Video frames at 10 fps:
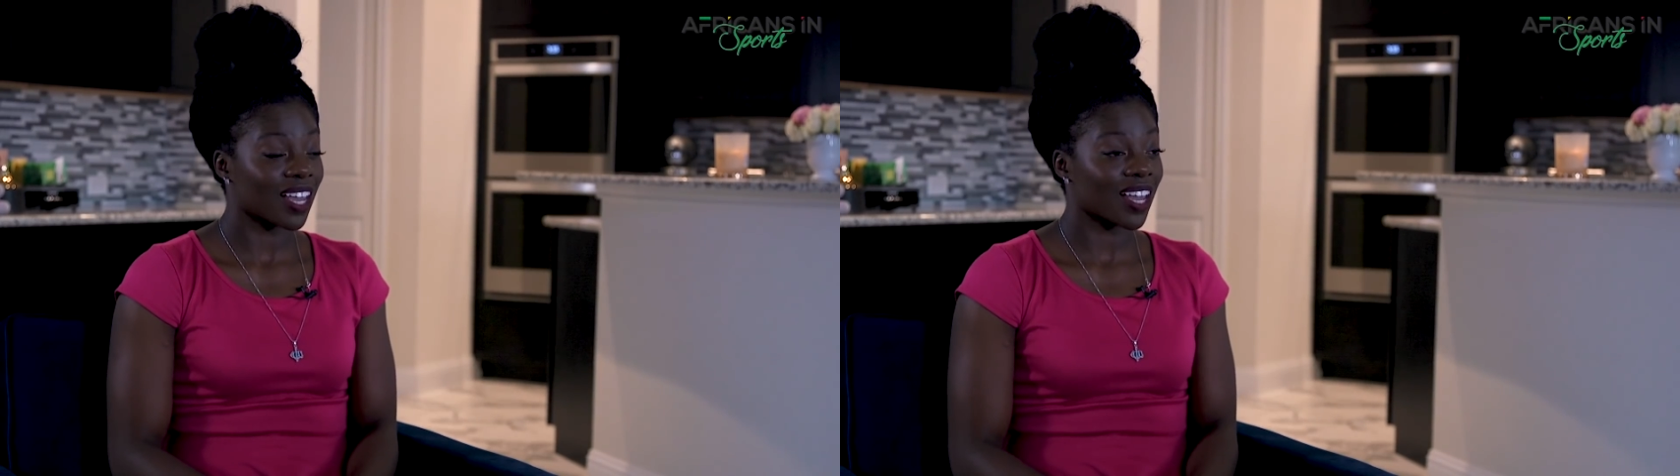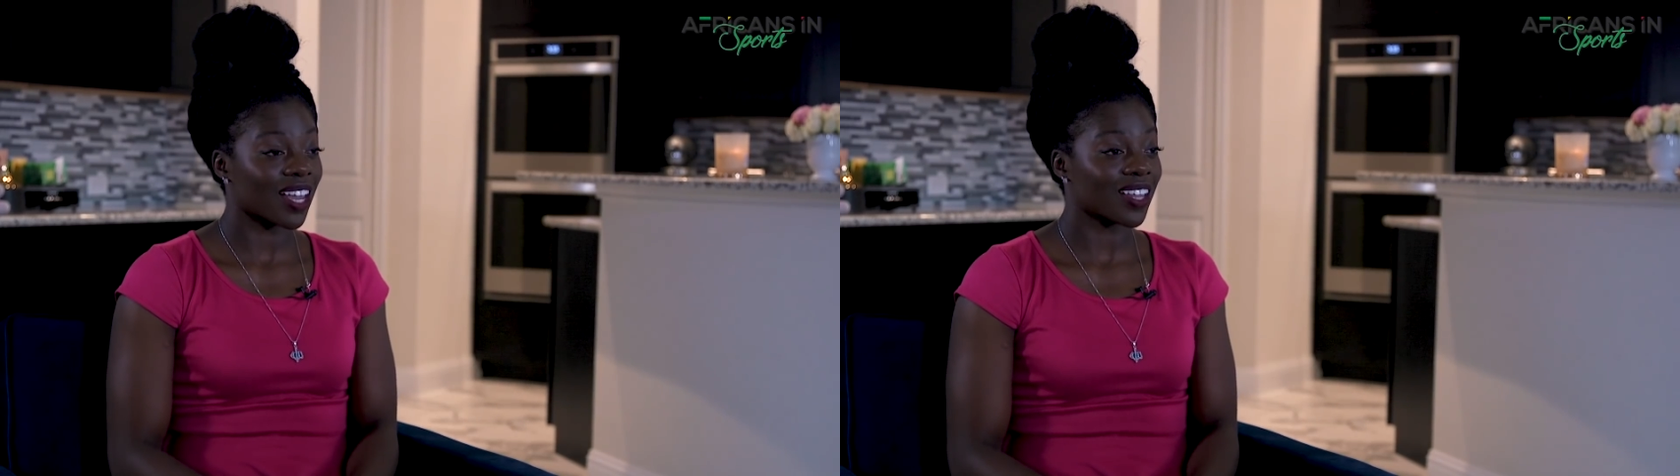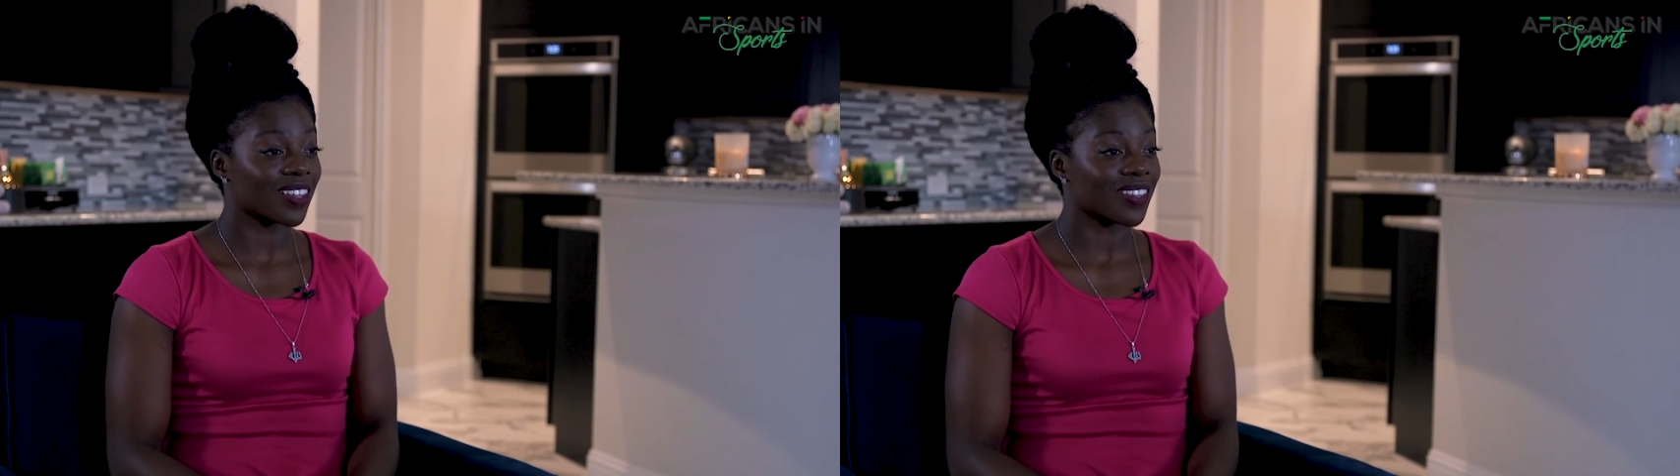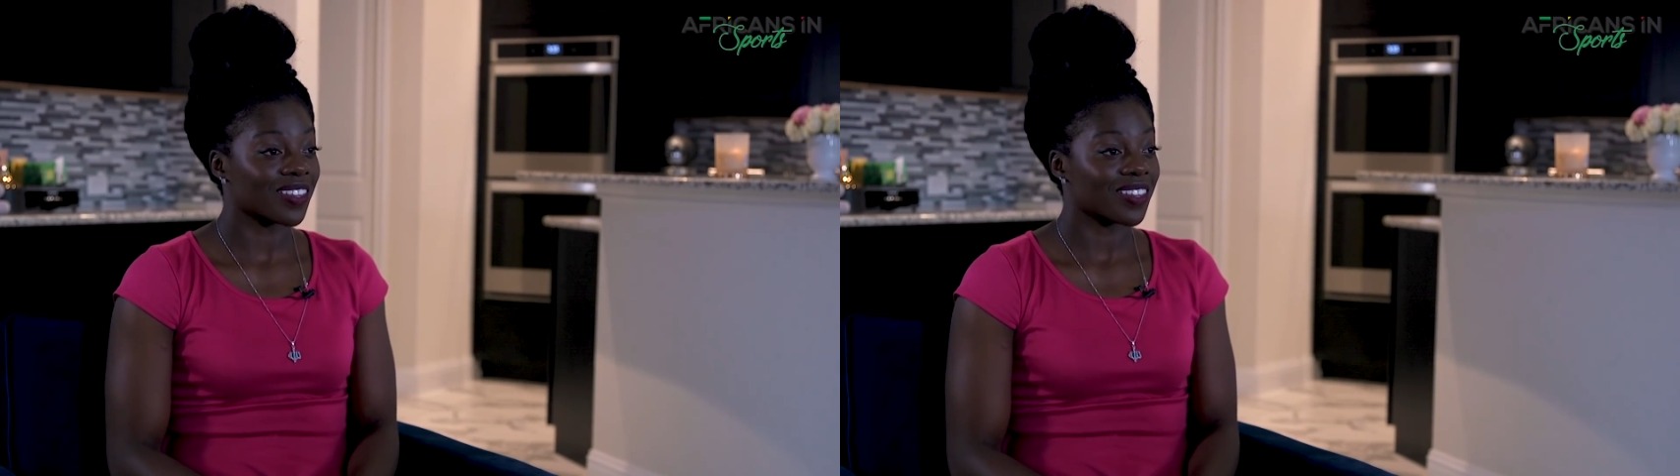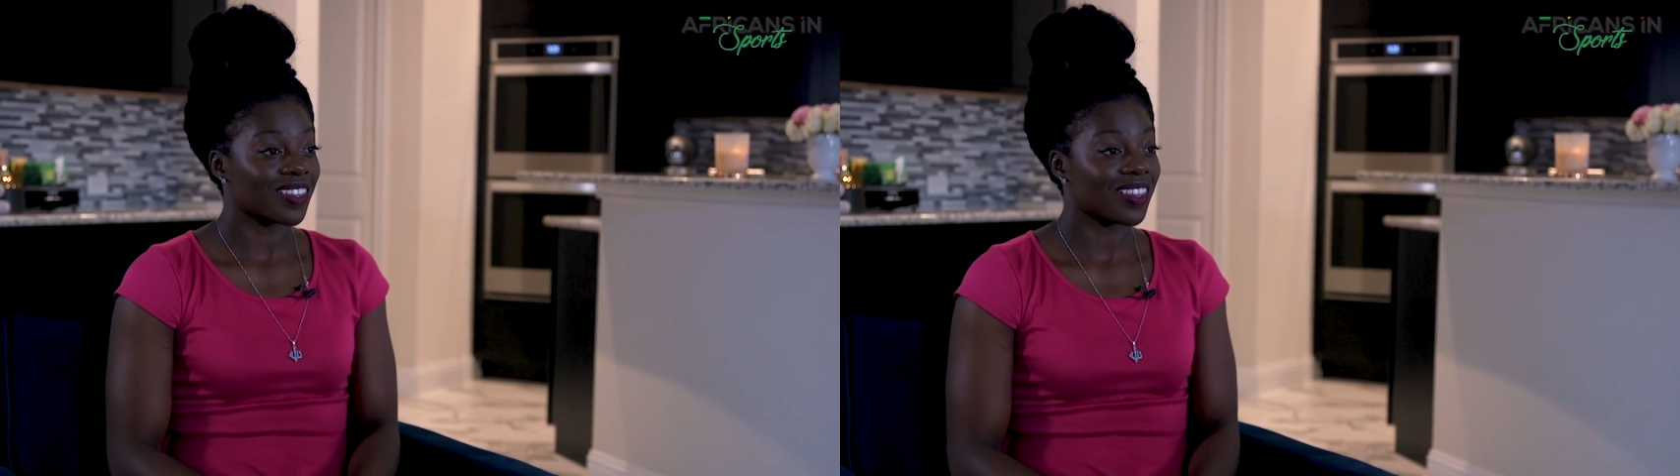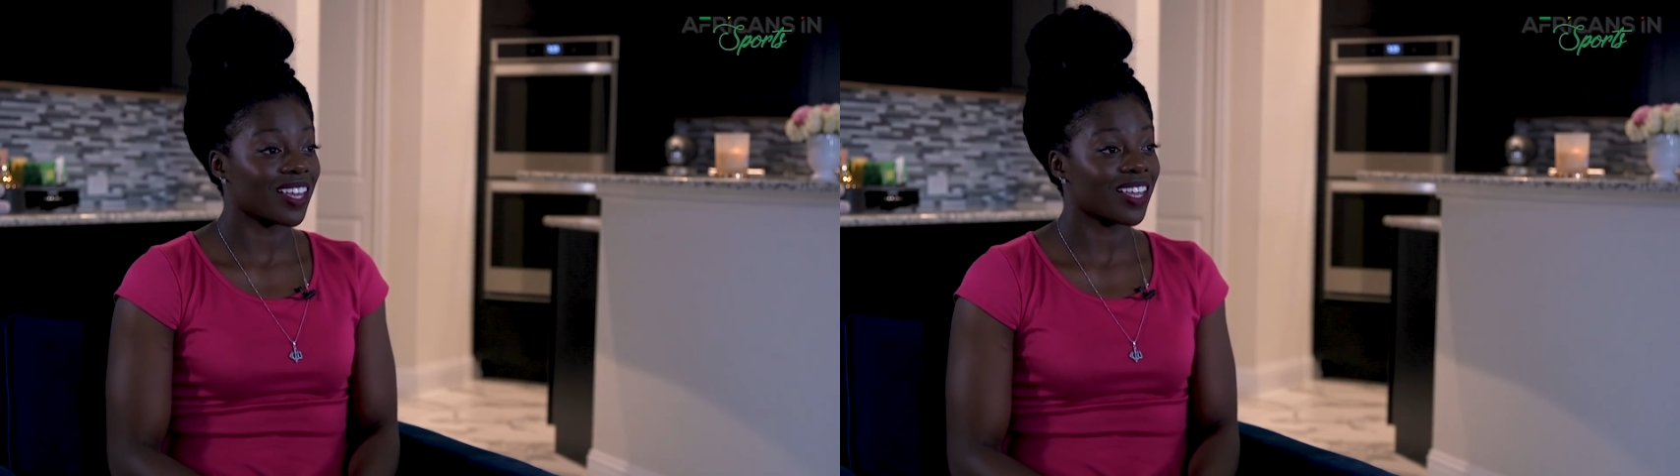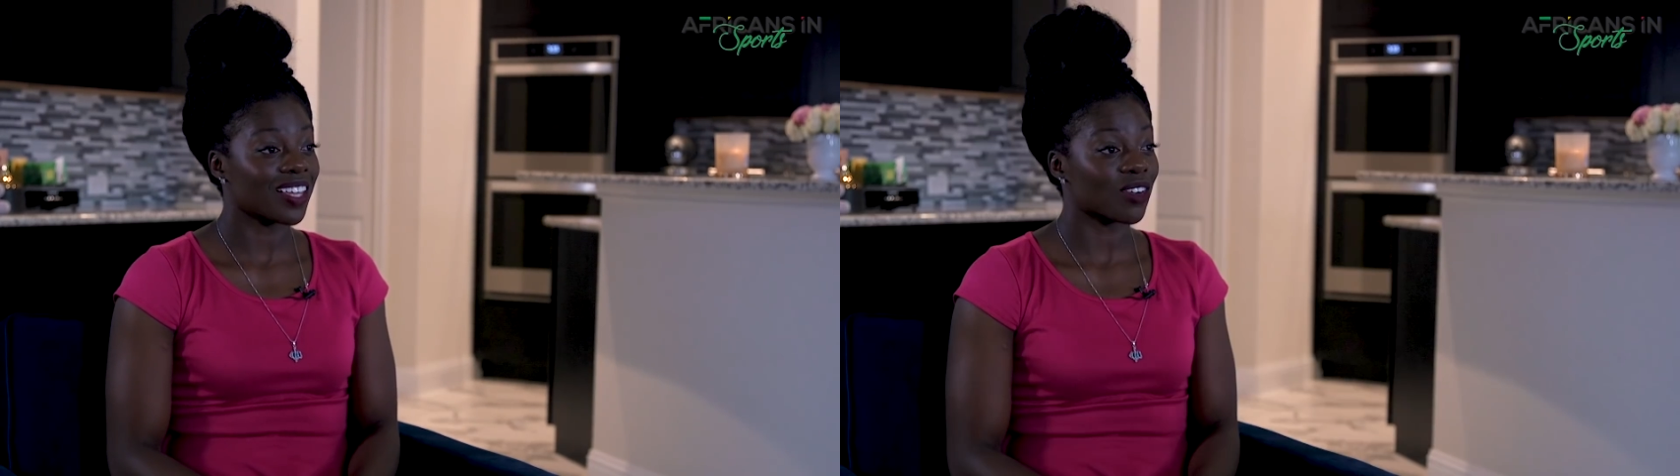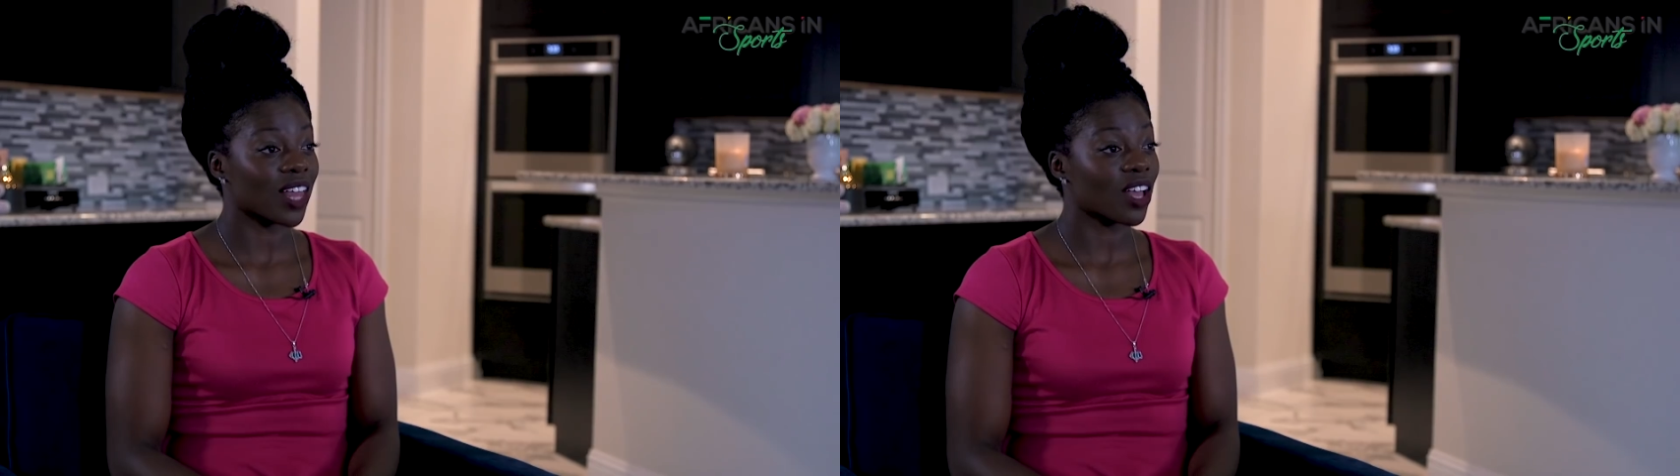And
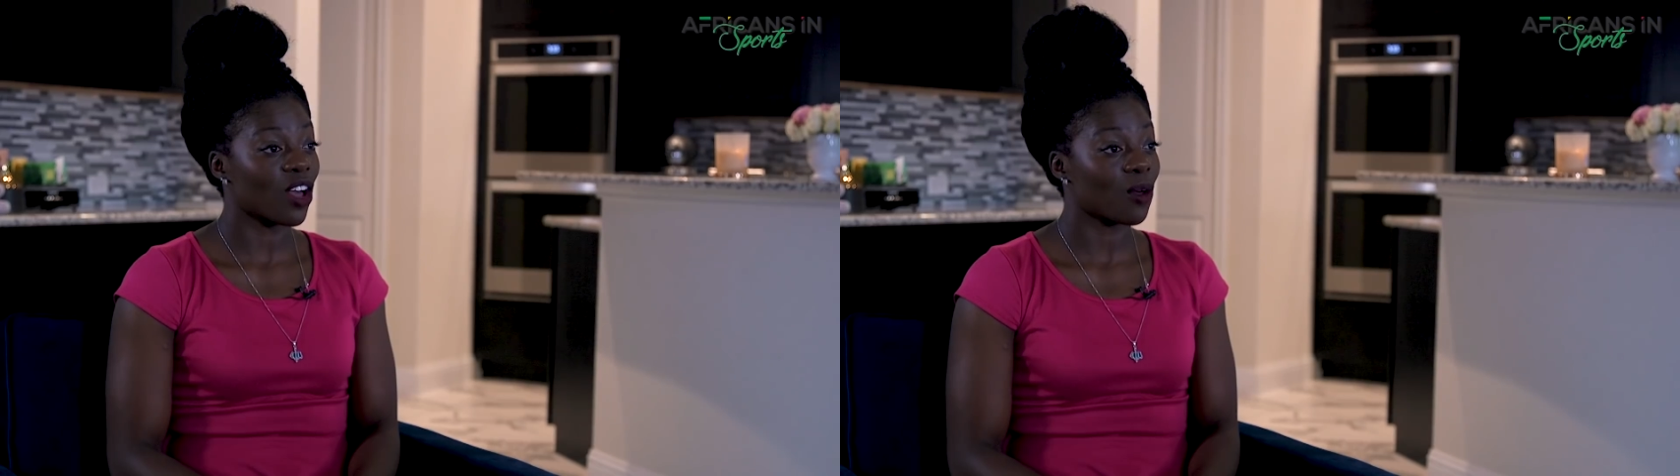then they were like,